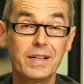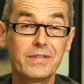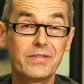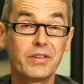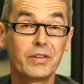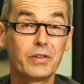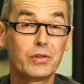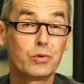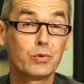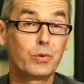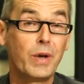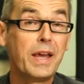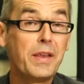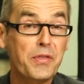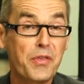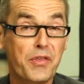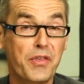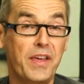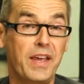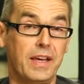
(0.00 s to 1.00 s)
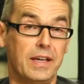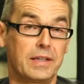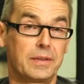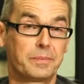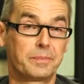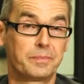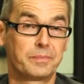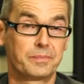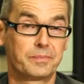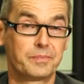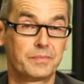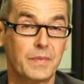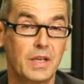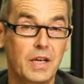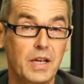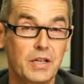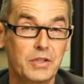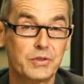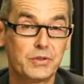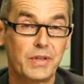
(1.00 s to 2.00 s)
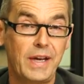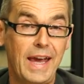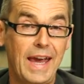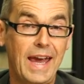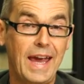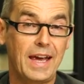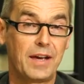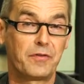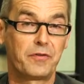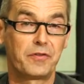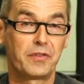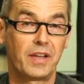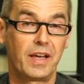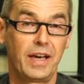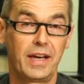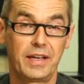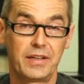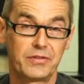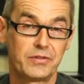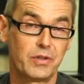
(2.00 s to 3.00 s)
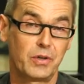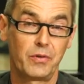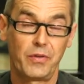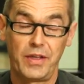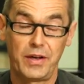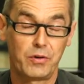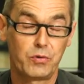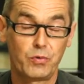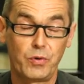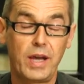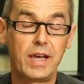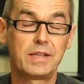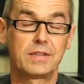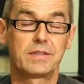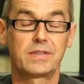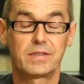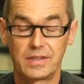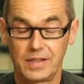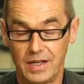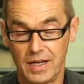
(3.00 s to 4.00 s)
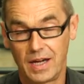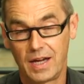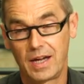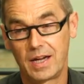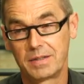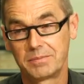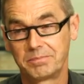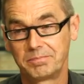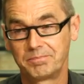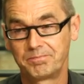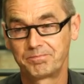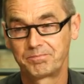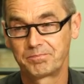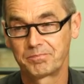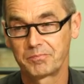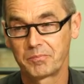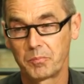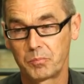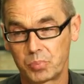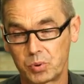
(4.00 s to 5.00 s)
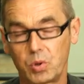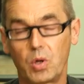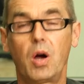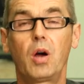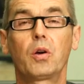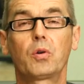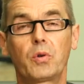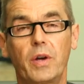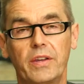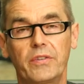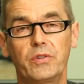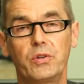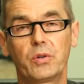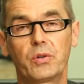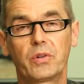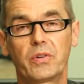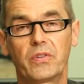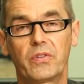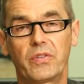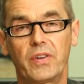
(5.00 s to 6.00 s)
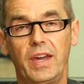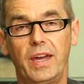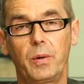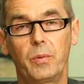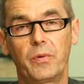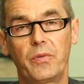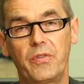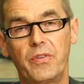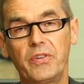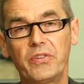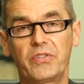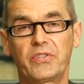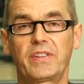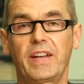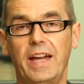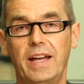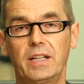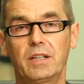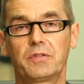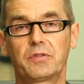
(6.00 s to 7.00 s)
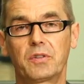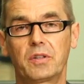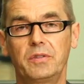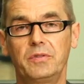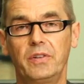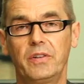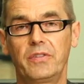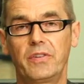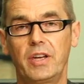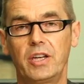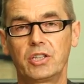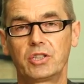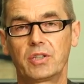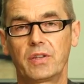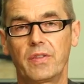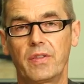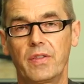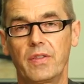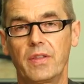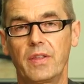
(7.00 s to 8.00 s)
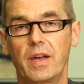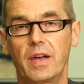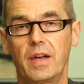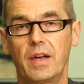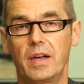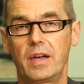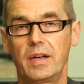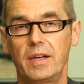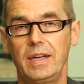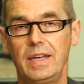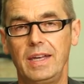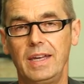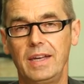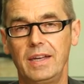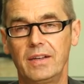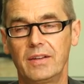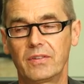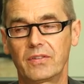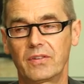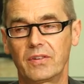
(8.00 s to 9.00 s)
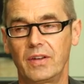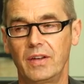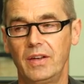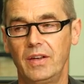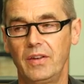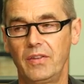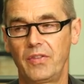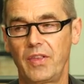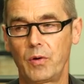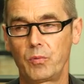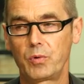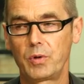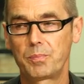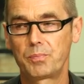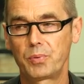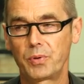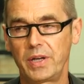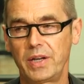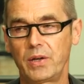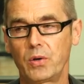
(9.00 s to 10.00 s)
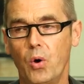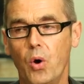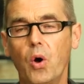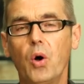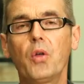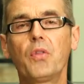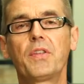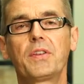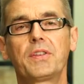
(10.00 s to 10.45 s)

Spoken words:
it's a great thing to have, like, so they're great progress, you could say, with this style of conversation is that we bring all